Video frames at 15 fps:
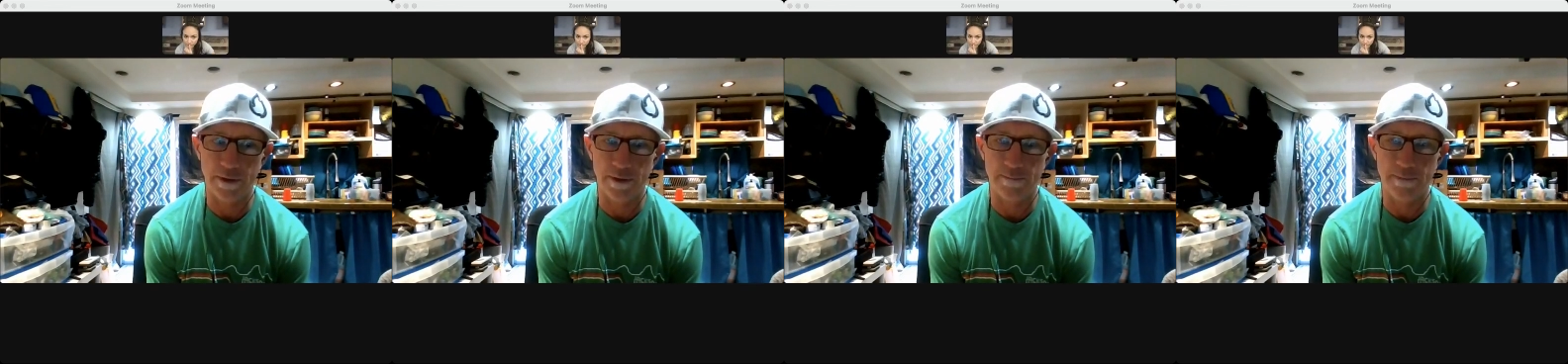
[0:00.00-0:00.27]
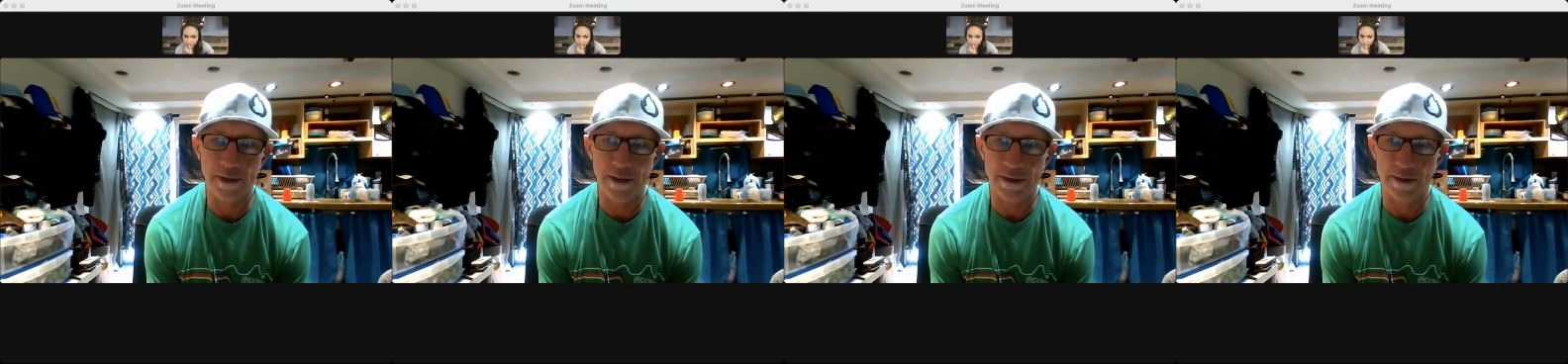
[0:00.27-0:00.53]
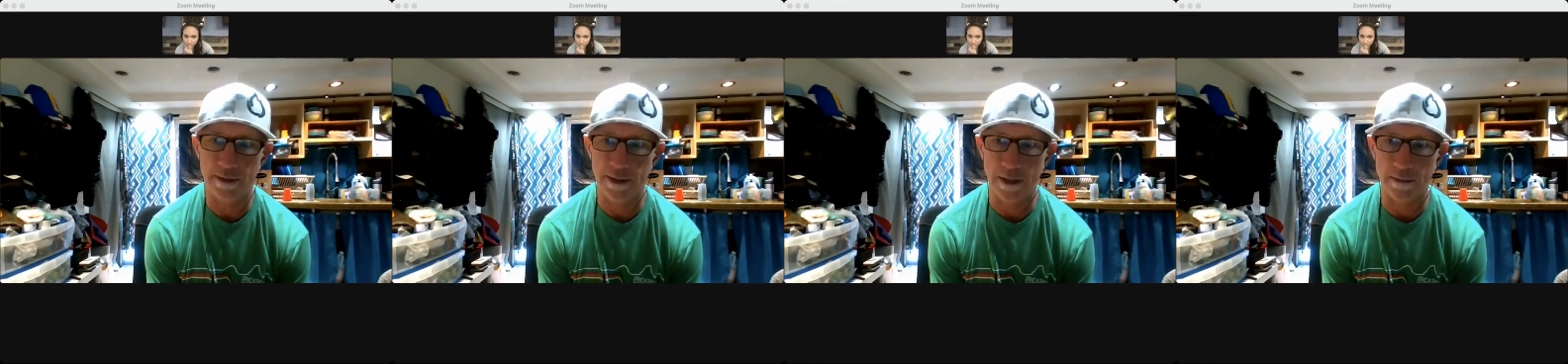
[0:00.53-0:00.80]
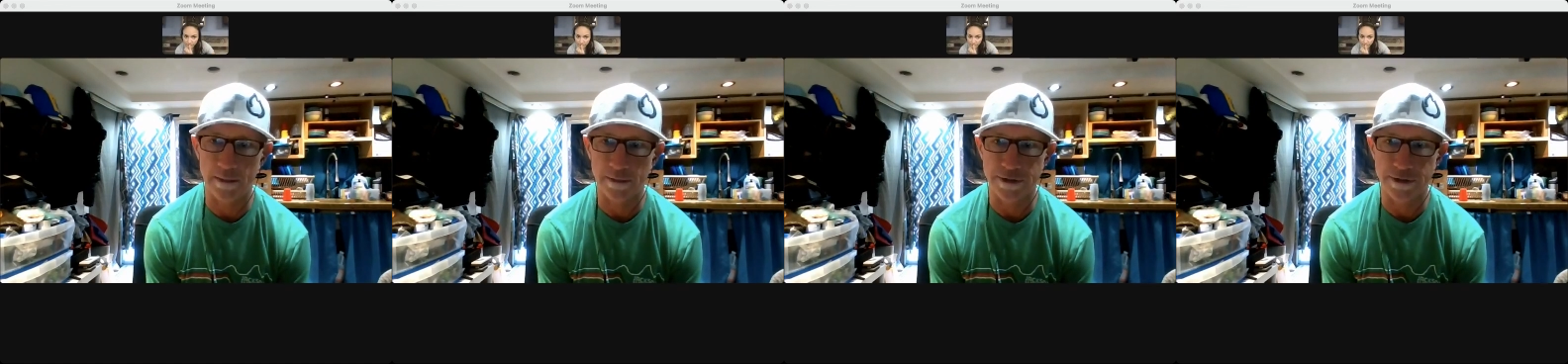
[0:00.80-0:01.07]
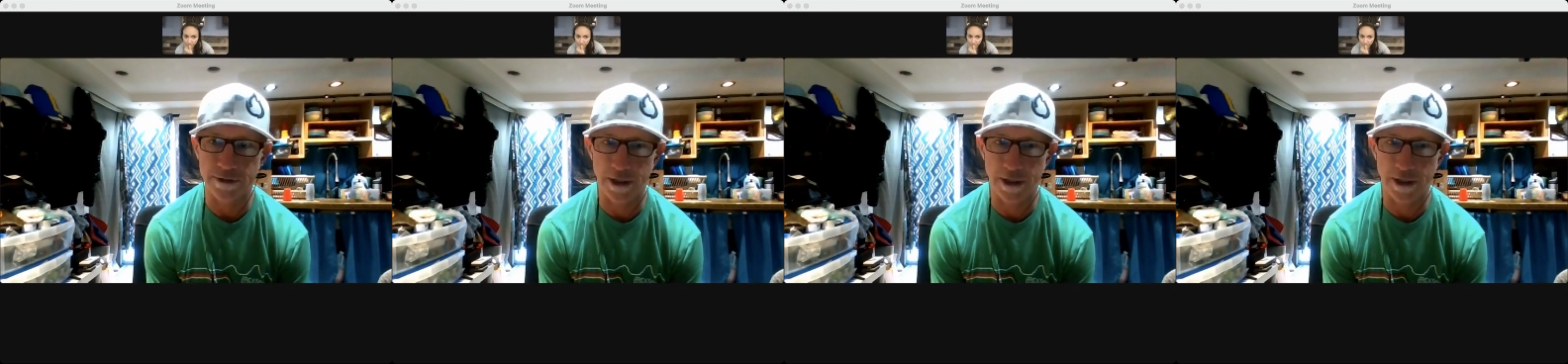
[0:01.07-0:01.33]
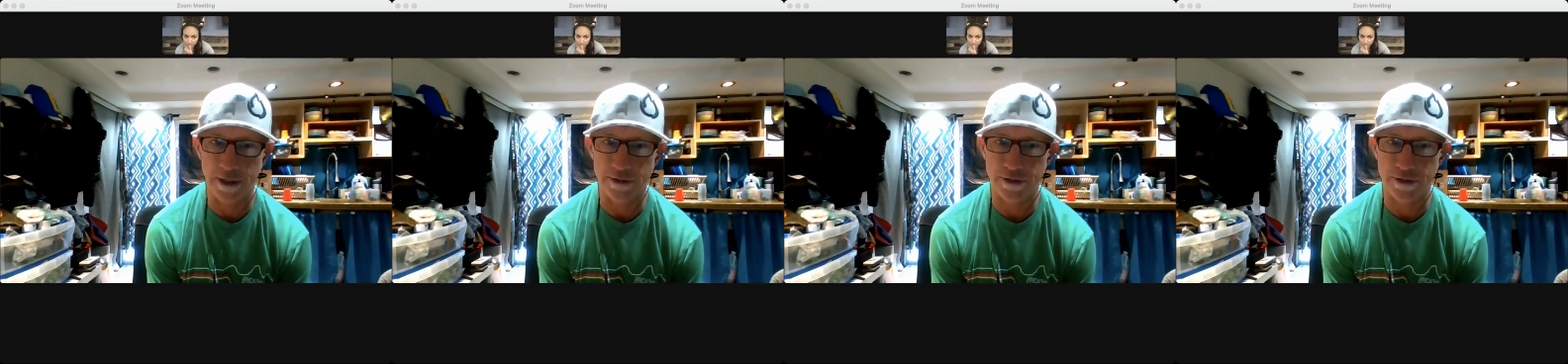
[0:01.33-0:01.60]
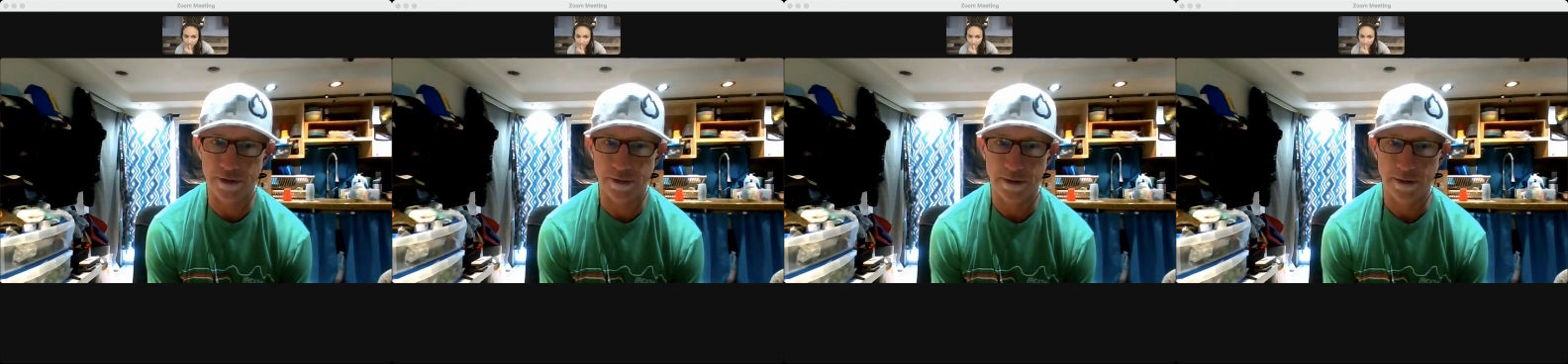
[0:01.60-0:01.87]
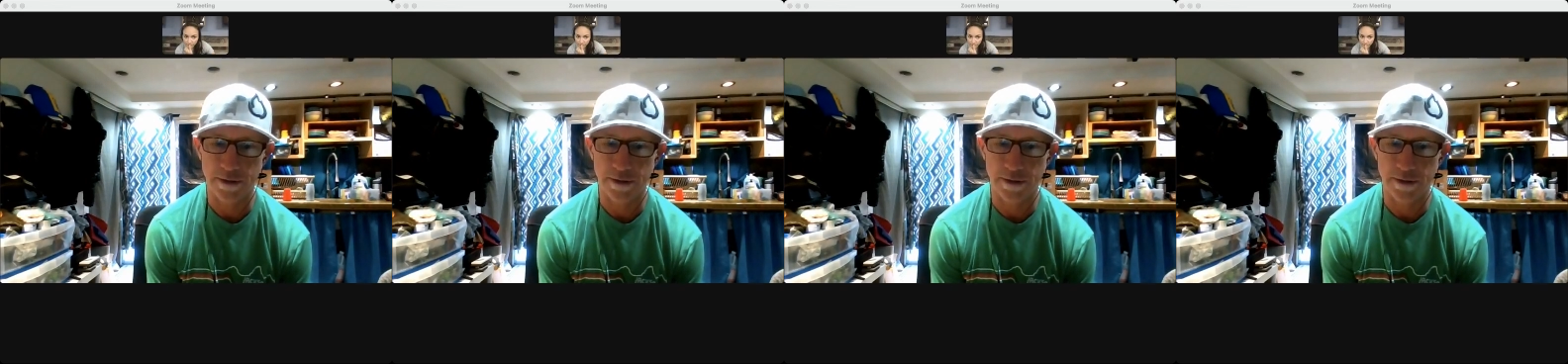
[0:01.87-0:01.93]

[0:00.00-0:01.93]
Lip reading: immediately able to change